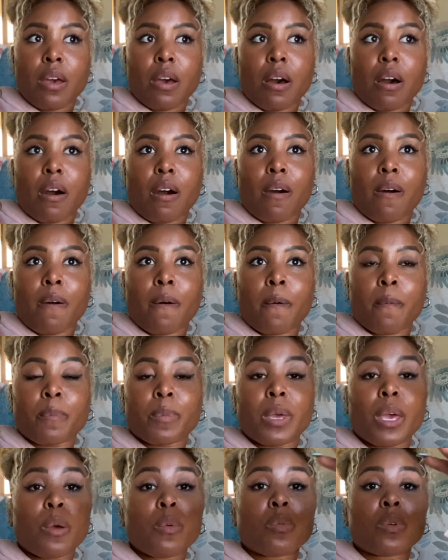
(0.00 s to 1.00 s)
um,
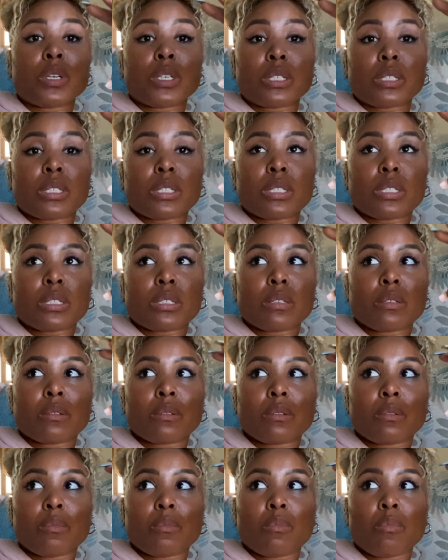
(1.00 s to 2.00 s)
it was
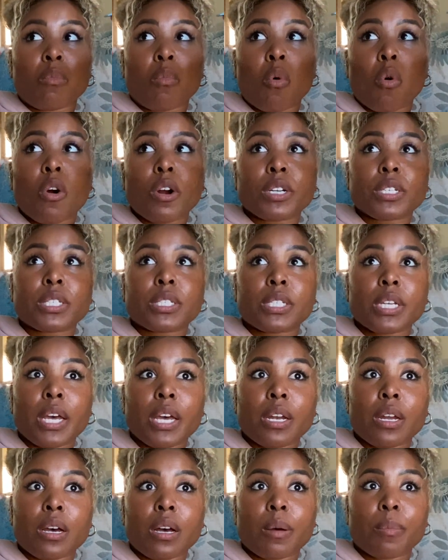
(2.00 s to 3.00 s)
more
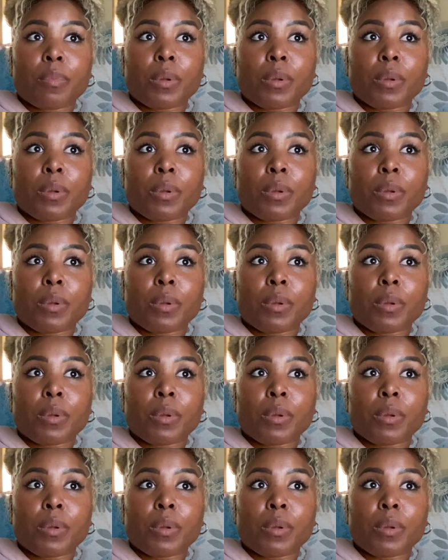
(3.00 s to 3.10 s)
set up